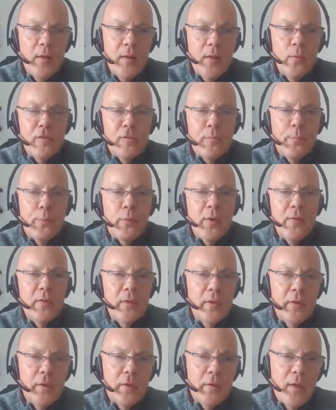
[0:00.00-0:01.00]
It was
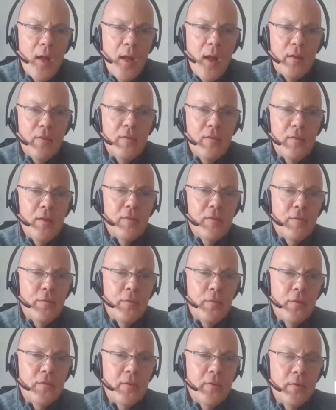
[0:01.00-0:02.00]
privileged access
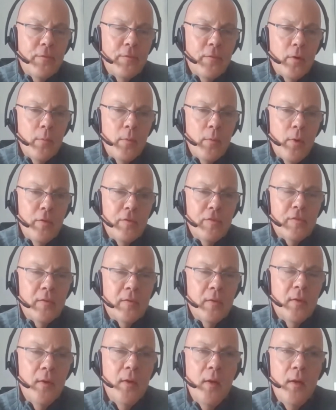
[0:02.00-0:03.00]
first and
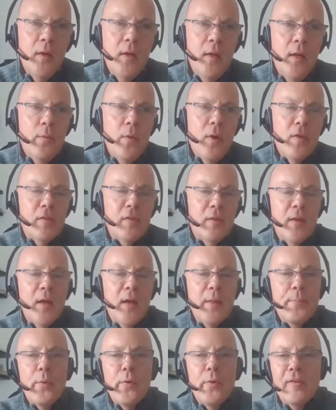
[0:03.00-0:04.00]
foremost. It was a
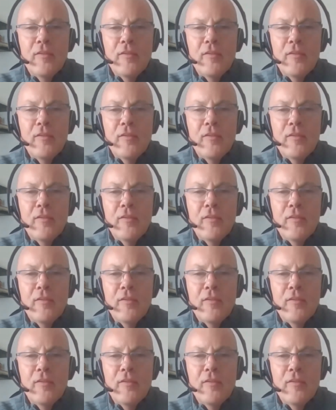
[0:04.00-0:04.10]
lot more